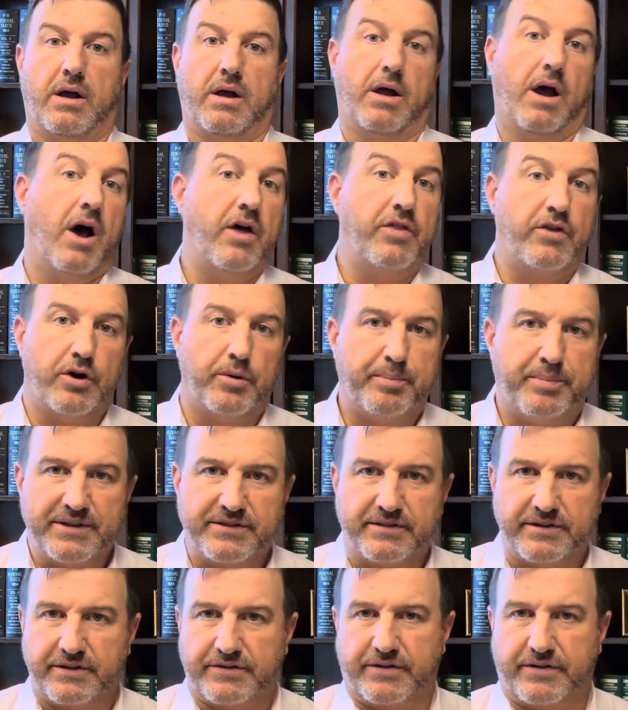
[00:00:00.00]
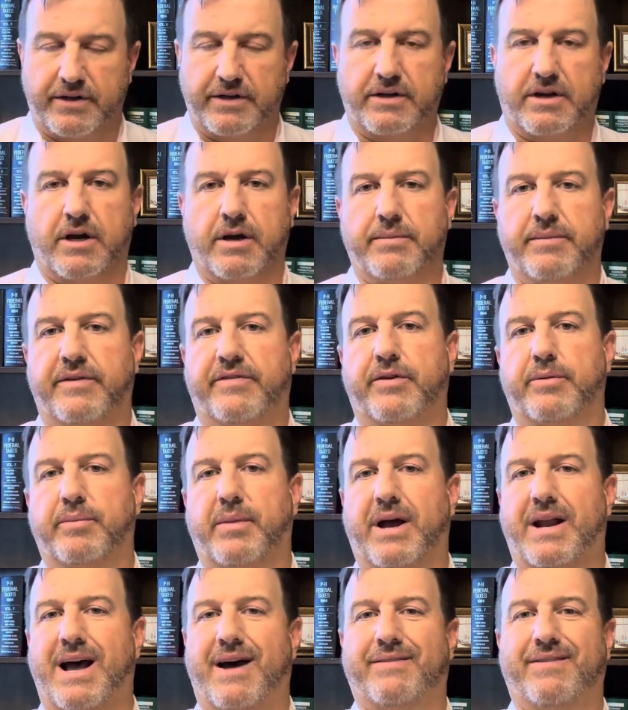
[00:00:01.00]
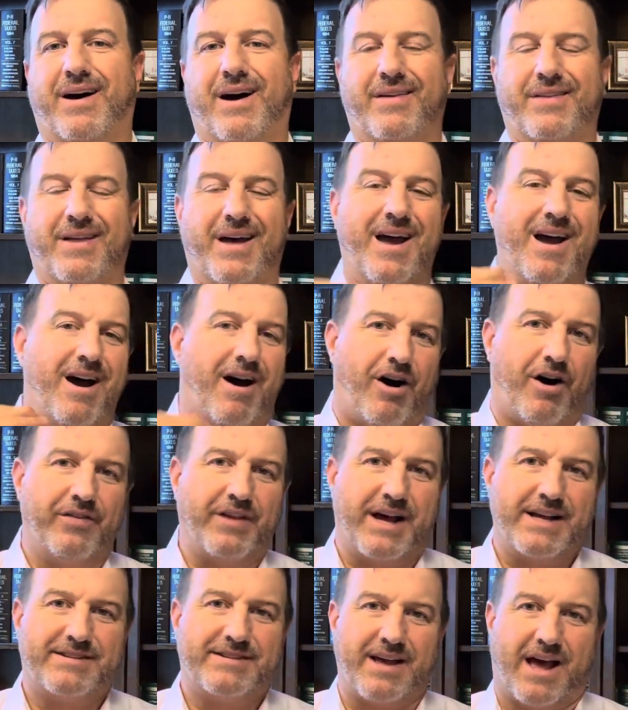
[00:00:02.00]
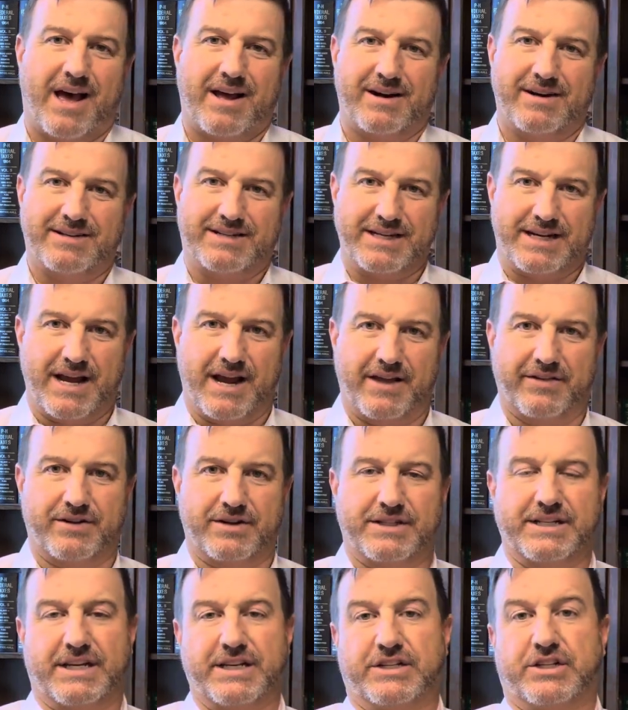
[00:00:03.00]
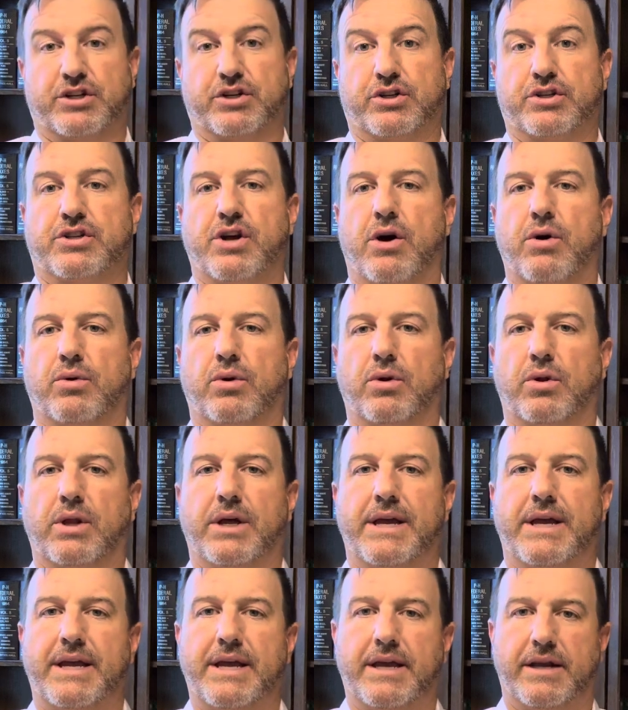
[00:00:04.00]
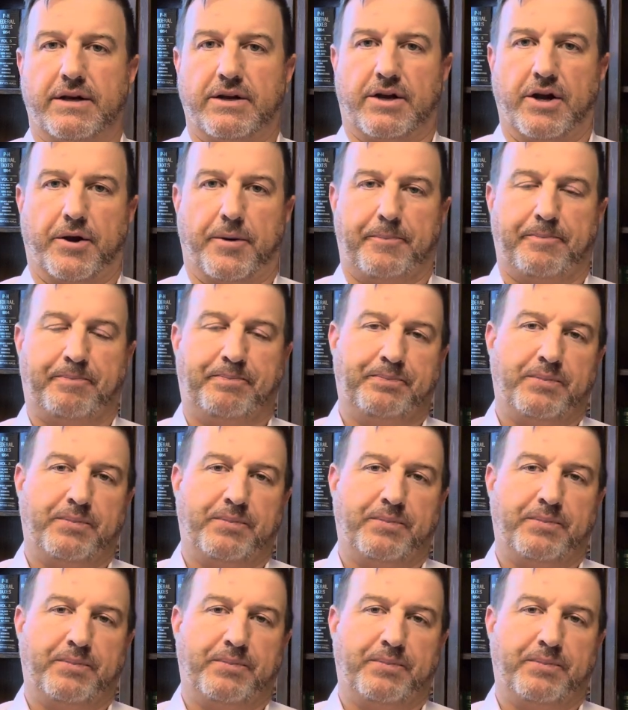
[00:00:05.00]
Other business income, if you might have all that's added together to get to your total income.